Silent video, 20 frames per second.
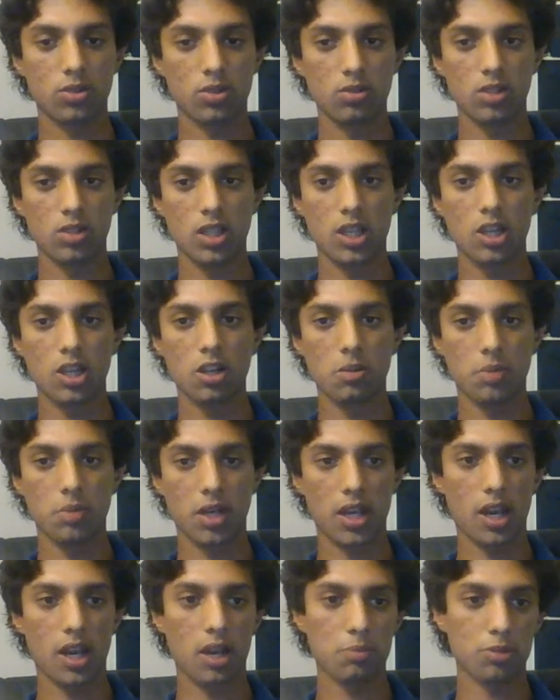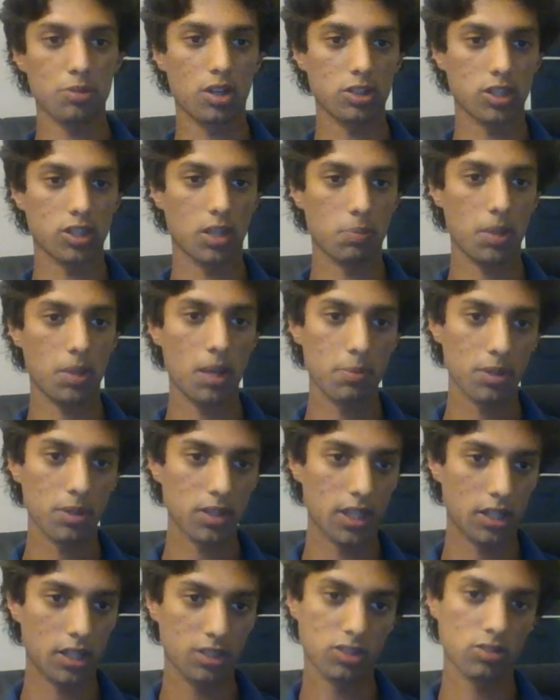to the OpenAI ProcGen
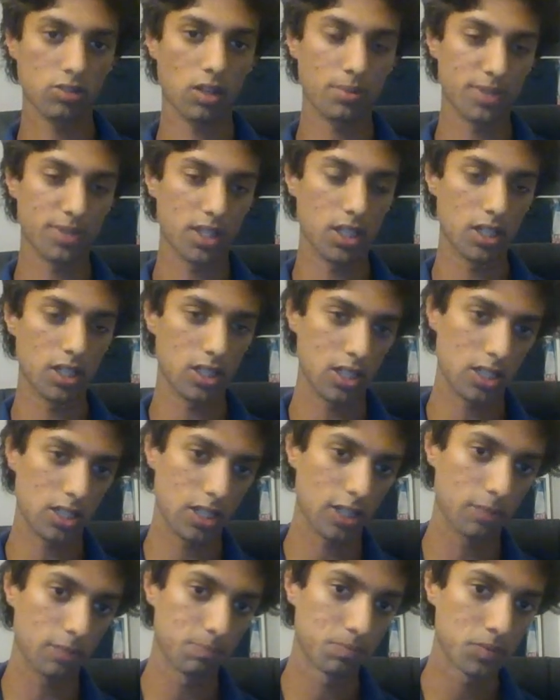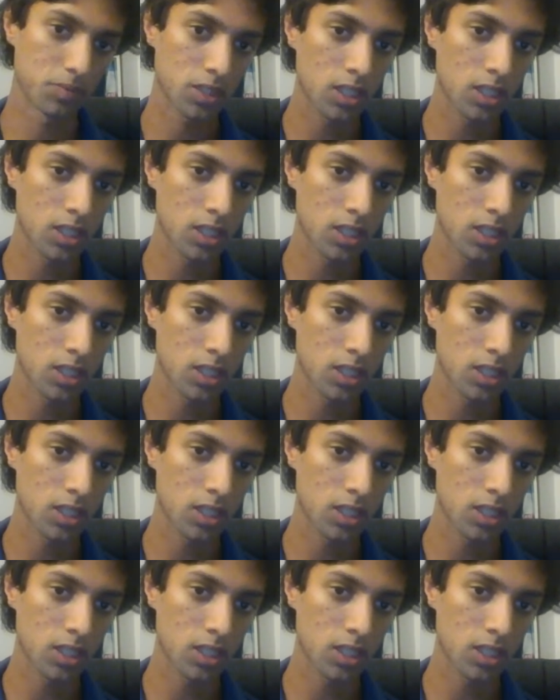paper that describes it in detail.